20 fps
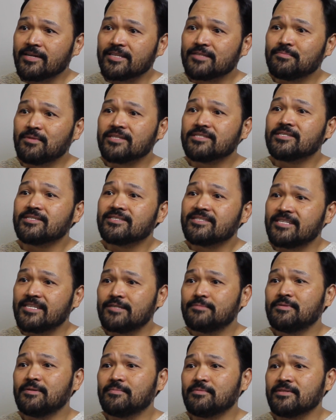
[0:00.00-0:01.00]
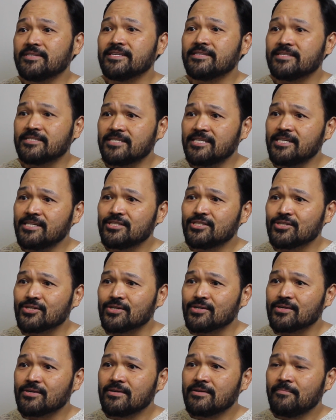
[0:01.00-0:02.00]
as much as these people need the
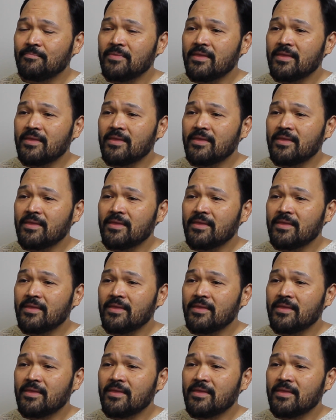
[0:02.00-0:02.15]
teacher.